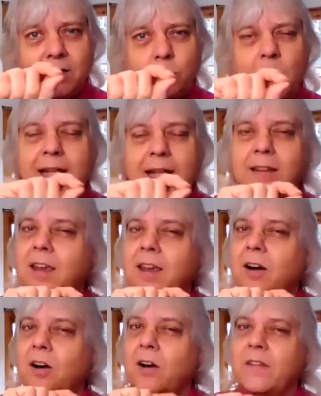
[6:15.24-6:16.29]
right
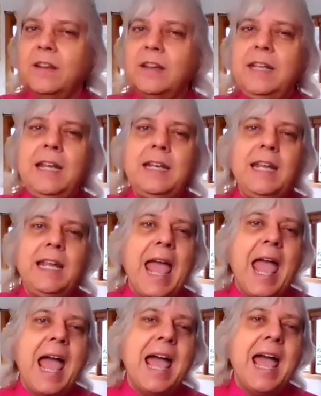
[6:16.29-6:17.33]
there on the
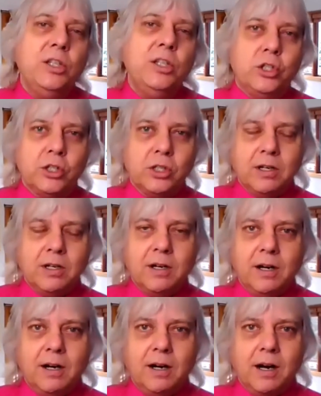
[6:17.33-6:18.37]
leading edge
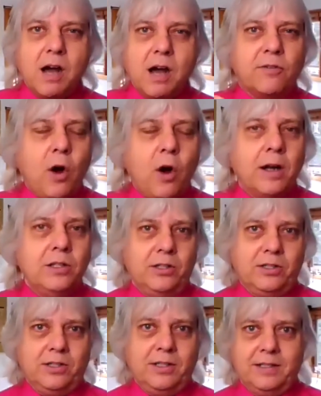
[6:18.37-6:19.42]
of
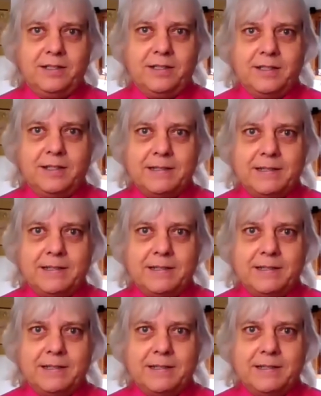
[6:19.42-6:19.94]
consciousness.